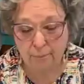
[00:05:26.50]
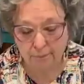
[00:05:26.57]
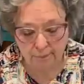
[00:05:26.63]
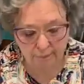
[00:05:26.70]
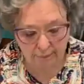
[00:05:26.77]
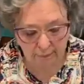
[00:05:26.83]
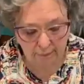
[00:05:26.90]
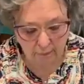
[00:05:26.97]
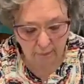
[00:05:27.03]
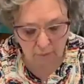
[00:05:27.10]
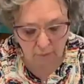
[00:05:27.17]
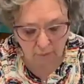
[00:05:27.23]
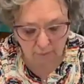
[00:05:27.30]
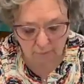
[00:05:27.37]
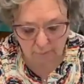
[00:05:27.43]
the
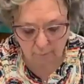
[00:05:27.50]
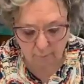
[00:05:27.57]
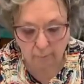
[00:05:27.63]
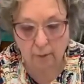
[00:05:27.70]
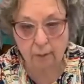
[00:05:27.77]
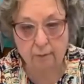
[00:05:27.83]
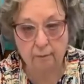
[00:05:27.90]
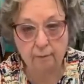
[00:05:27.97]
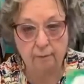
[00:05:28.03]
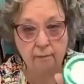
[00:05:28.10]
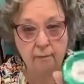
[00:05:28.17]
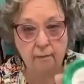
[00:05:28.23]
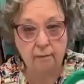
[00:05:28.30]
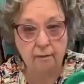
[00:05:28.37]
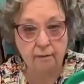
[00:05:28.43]
color of the month,
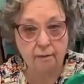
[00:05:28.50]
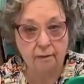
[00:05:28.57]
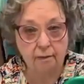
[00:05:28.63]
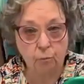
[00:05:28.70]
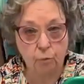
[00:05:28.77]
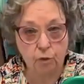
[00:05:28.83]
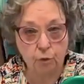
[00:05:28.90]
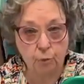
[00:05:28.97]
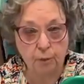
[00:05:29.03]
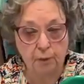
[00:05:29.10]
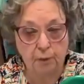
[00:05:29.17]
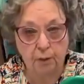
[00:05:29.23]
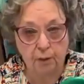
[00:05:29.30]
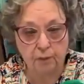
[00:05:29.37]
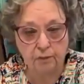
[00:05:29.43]
which we
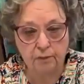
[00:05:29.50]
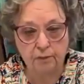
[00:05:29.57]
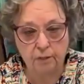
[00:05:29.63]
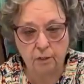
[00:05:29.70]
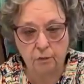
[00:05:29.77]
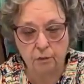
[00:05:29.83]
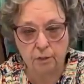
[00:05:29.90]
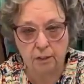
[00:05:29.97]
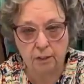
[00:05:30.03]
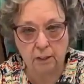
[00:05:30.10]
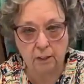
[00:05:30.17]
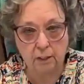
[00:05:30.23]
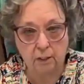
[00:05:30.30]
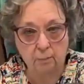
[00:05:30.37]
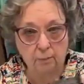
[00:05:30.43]
call
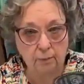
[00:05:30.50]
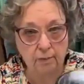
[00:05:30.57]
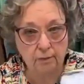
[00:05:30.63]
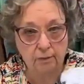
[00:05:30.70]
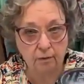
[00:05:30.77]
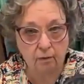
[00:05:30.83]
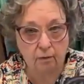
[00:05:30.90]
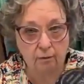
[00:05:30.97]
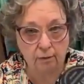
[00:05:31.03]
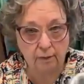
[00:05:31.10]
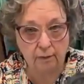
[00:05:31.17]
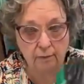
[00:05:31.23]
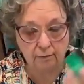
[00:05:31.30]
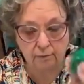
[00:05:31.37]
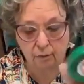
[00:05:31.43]
COTM, is
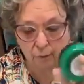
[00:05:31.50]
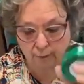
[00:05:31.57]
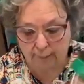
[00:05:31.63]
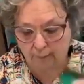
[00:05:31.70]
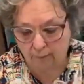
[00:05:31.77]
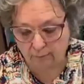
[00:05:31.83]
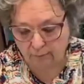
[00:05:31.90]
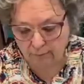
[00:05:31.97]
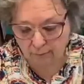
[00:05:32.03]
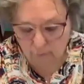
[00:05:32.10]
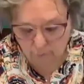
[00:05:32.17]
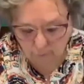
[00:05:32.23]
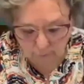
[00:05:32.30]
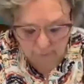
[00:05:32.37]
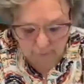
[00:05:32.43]
already sold out.
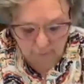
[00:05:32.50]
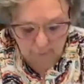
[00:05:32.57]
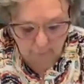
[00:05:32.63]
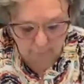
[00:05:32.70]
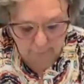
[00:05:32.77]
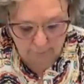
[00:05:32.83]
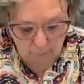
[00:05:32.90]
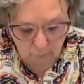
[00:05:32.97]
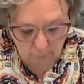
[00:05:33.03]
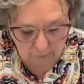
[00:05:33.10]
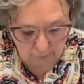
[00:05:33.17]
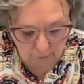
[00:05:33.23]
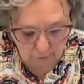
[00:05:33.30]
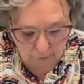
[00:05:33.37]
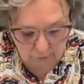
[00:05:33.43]
So, but I
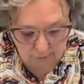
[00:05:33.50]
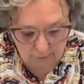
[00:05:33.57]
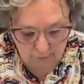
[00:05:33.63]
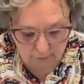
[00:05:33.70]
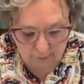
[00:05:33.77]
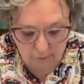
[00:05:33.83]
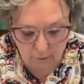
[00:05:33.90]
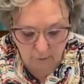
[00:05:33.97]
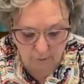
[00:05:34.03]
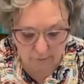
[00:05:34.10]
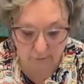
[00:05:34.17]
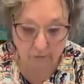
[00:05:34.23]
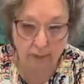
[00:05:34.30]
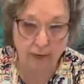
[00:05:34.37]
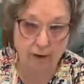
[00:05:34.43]
want to use it. It's called
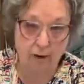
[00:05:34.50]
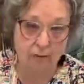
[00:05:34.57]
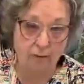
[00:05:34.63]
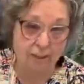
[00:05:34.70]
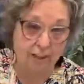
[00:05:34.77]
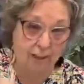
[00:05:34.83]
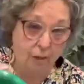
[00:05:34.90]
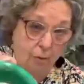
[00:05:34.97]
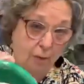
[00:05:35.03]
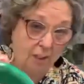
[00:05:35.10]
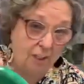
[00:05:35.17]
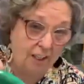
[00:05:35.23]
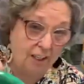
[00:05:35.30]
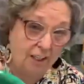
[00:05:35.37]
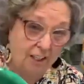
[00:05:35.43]
Scout, and I would
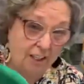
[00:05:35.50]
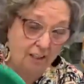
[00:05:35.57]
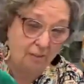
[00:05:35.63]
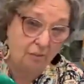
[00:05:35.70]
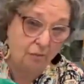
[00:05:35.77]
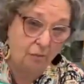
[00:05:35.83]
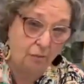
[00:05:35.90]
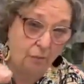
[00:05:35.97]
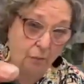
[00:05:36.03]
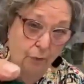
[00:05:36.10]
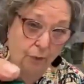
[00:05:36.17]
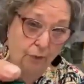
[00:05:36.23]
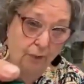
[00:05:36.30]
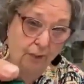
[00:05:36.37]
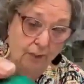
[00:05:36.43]
love
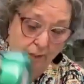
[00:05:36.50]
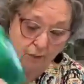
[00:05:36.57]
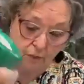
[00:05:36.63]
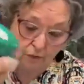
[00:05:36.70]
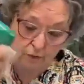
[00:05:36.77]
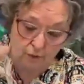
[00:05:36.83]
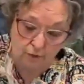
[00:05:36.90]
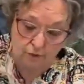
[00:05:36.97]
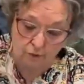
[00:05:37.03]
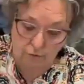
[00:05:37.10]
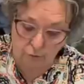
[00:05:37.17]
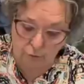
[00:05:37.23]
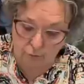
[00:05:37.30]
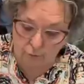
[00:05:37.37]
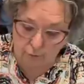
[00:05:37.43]
for Chalk
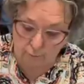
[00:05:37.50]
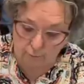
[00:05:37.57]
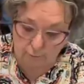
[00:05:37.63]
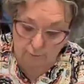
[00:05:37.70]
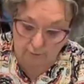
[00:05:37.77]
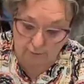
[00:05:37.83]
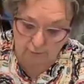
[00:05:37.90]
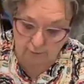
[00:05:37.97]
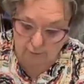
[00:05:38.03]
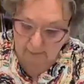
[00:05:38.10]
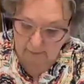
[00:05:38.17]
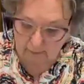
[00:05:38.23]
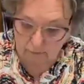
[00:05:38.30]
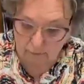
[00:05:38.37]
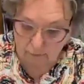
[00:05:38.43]
Couture to bring it
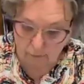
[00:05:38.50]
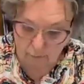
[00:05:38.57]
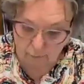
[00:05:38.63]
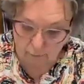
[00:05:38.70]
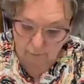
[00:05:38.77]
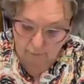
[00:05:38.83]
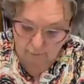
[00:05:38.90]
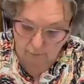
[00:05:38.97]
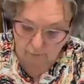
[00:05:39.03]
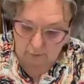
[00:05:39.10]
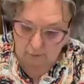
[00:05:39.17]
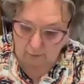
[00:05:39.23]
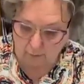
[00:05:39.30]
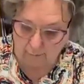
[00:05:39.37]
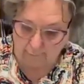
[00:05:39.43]
into
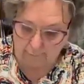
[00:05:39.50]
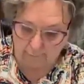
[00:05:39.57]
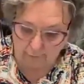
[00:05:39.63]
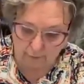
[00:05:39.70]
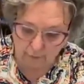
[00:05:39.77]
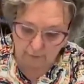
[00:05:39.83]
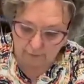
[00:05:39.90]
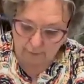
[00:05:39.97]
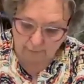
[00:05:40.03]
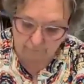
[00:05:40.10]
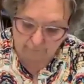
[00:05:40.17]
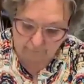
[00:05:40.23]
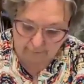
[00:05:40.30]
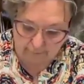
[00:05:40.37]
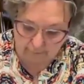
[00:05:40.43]
their
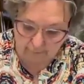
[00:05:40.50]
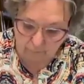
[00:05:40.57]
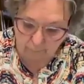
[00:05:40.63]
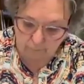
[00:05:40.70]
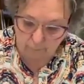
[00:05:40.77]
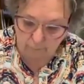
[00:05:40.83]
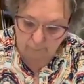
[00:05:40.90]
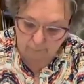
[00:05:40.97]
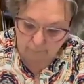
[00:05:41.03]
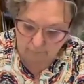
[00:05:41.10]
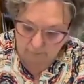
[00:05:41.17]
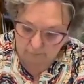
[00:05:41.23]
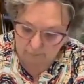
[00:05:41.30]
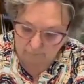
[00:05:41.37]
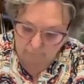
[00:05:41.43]
divine
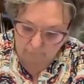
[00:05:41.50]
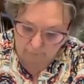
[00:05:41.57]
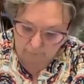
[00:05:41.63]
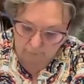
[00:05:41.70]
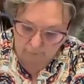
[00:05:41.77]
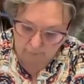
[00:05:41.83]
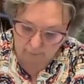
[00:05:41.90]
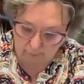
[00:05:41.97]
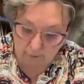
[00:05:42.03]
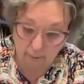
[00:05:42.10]
appointment for